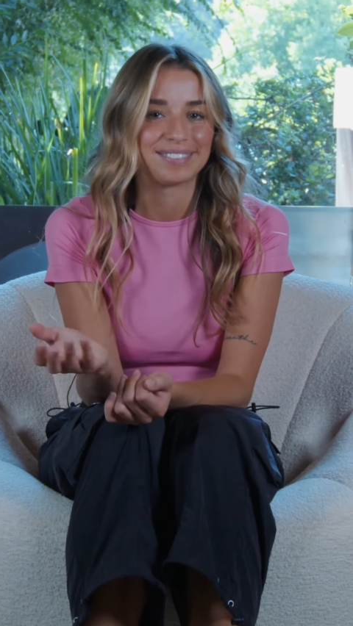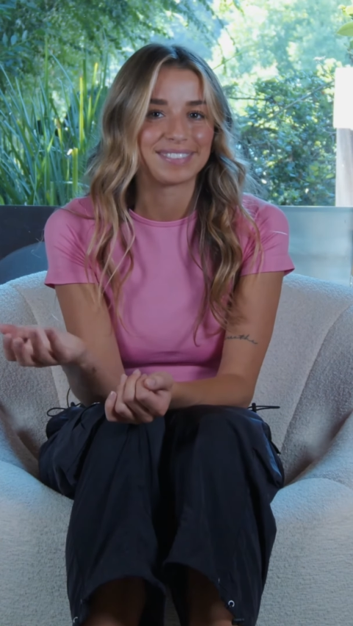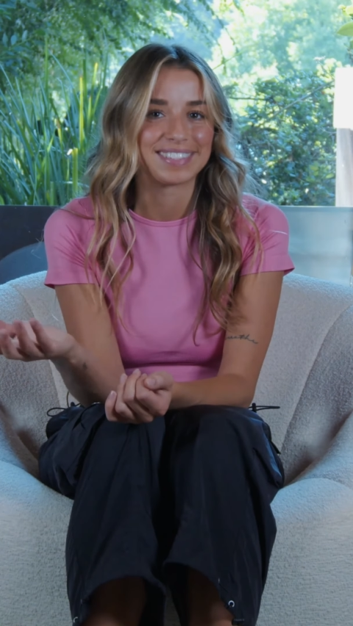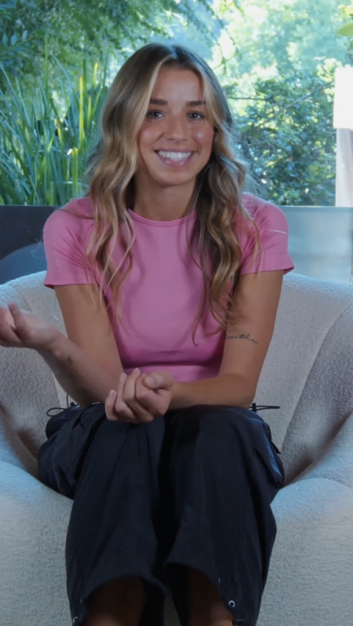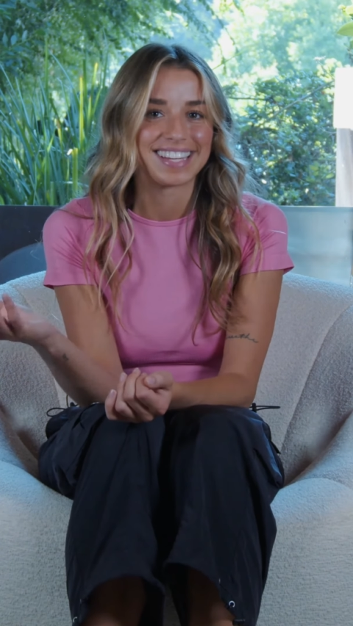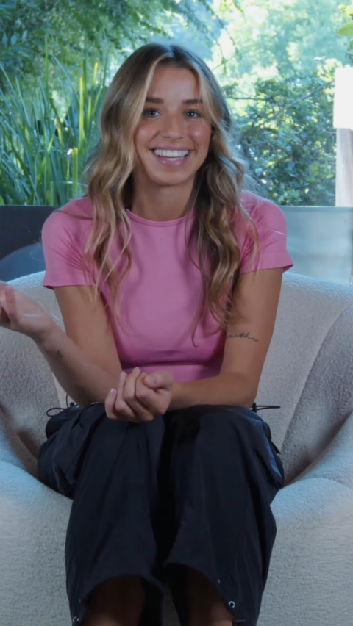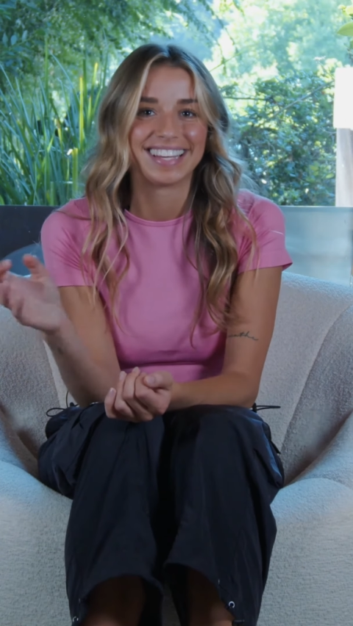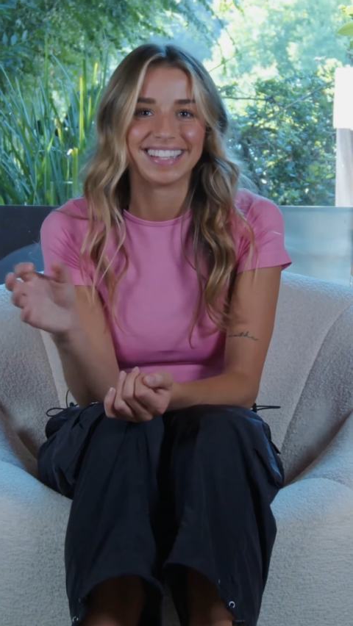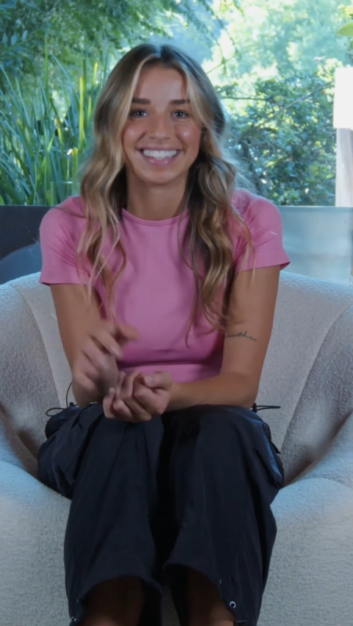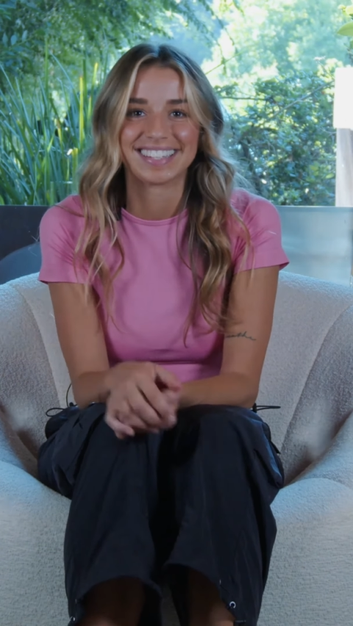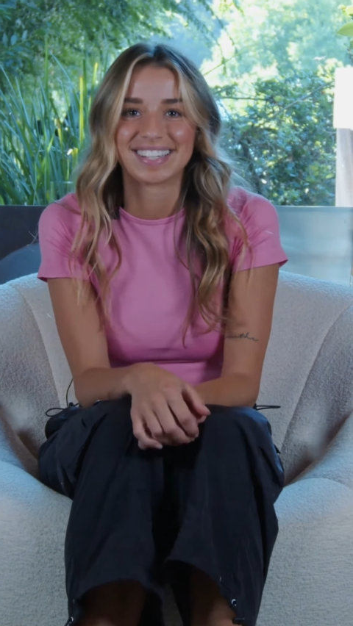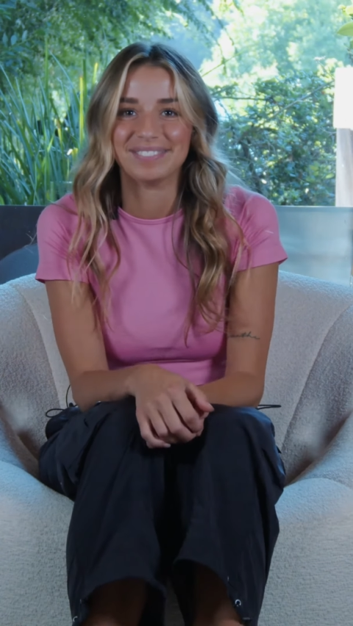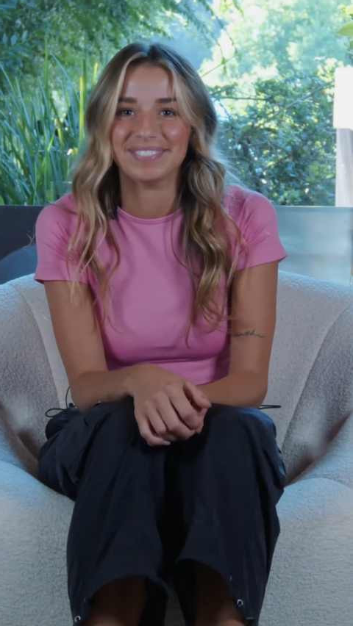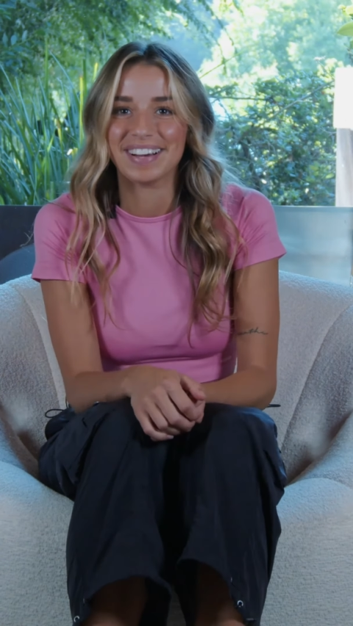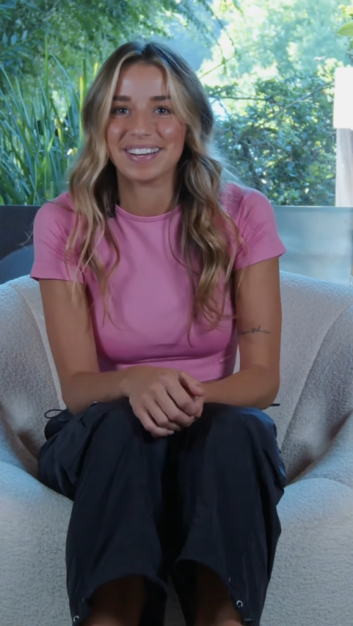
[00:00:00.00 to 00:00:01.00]
a
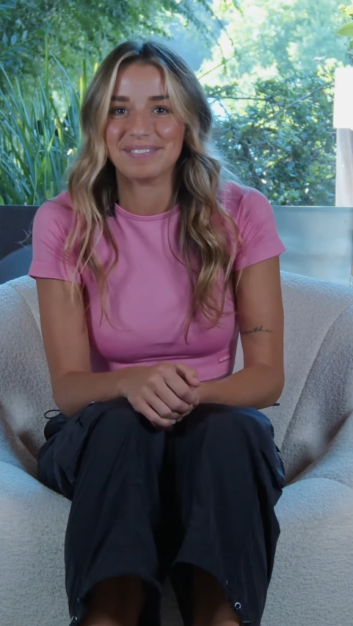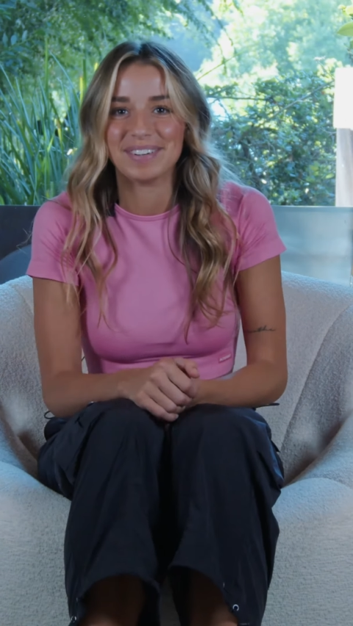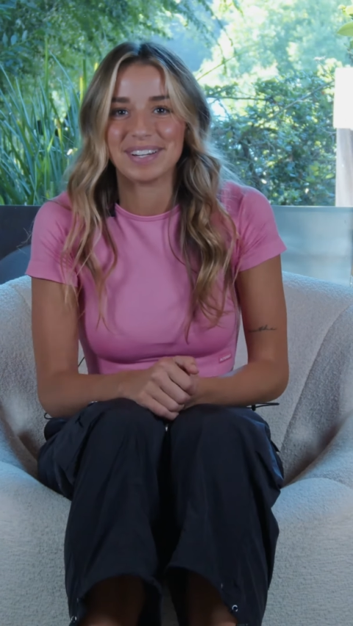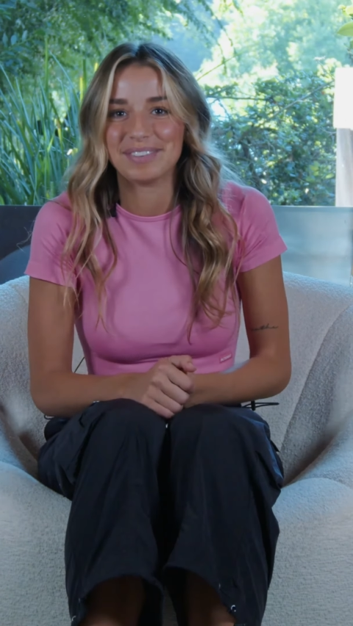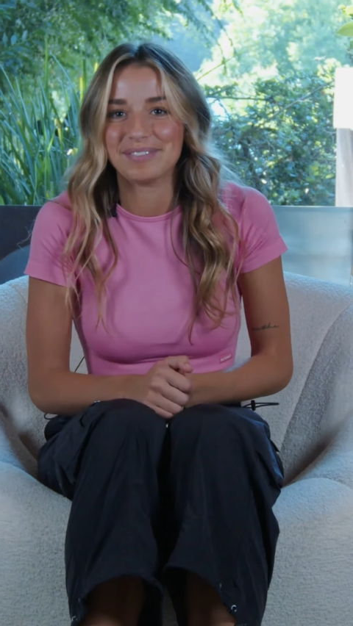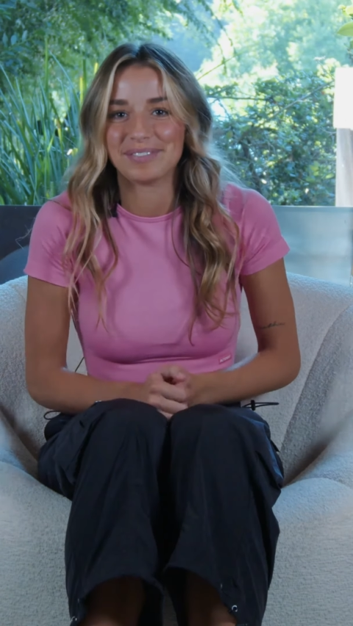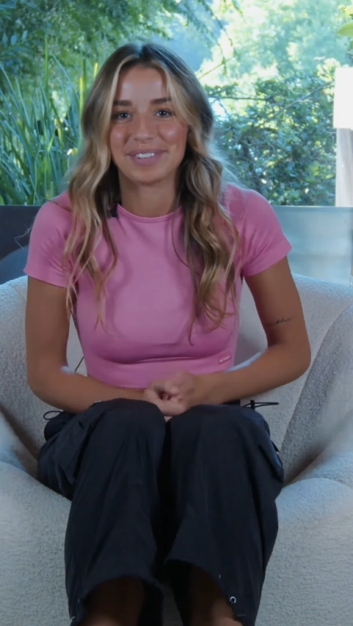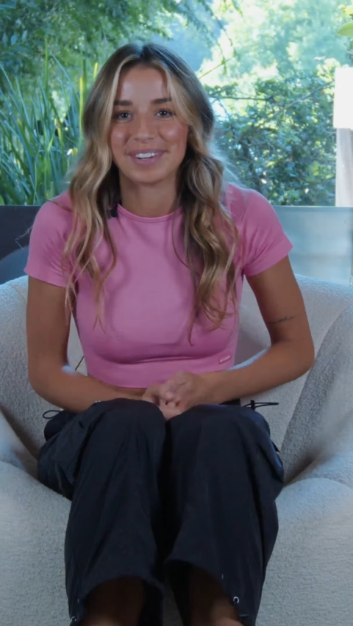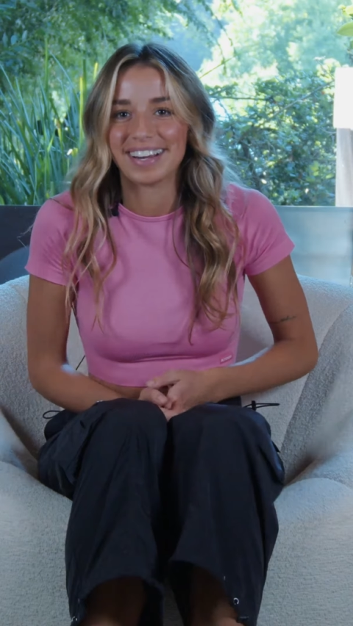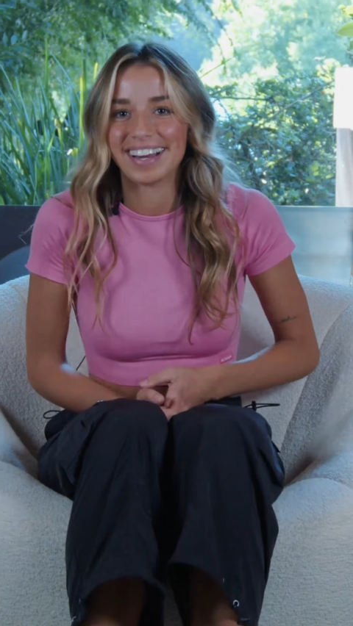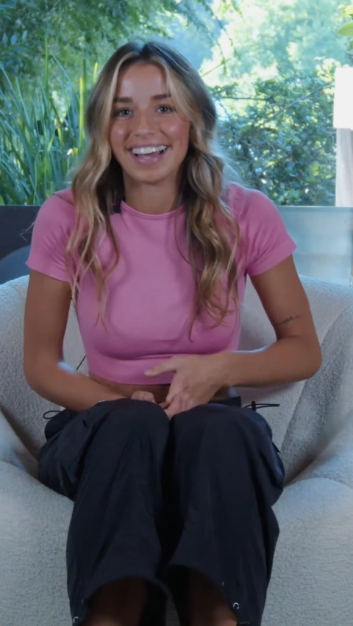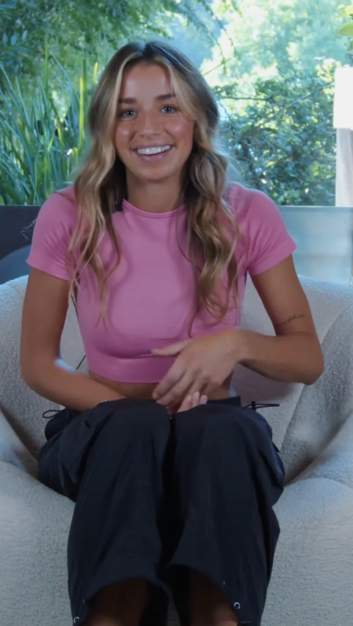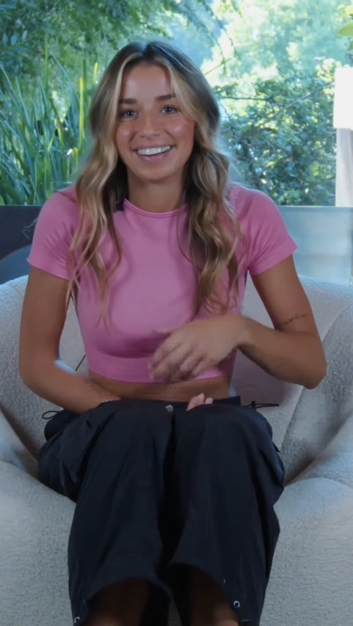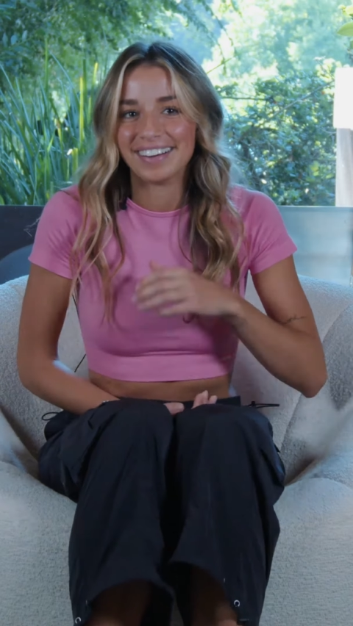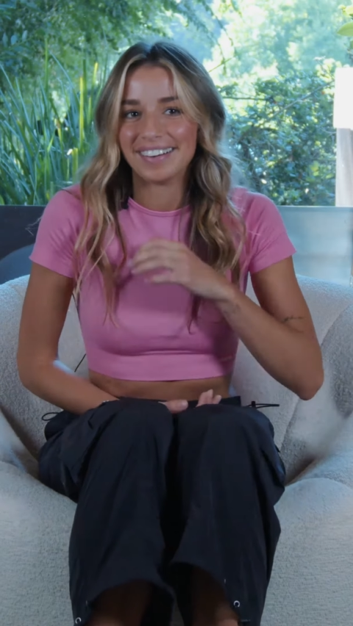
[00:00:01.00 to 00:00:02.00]
ridiculous amount of money for it.
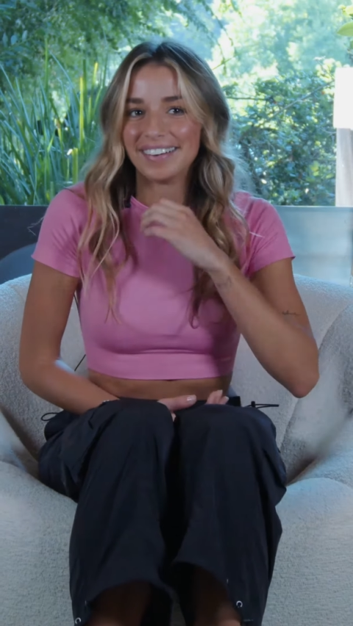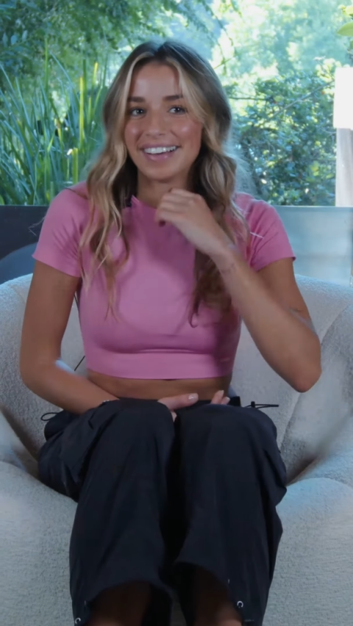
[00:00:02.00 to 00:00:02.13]
I don't know.